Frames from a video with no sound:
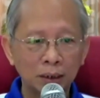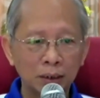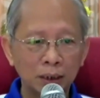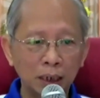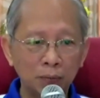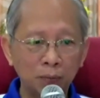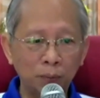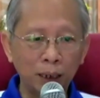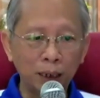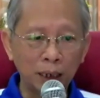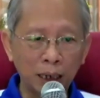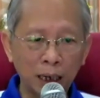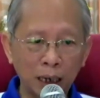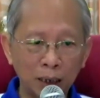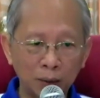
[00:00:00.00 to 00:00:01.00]
Then
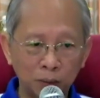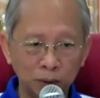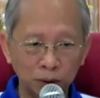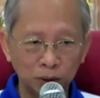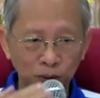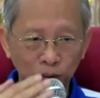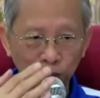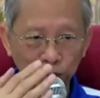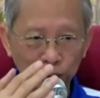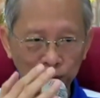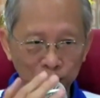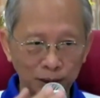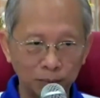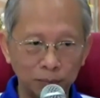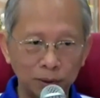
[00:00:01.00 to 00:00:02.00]
when I was so
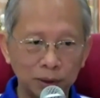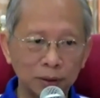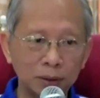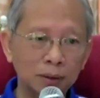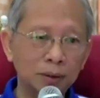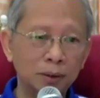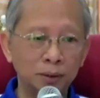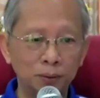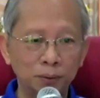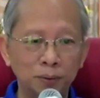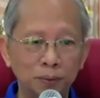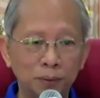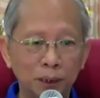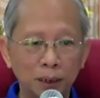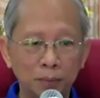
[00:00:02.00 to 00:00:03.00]
stable, you
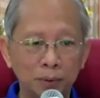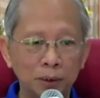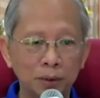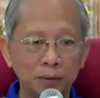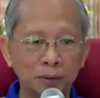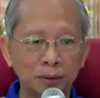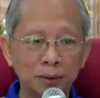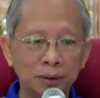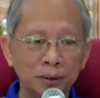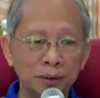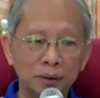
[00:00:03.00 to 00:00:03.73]
know what happened?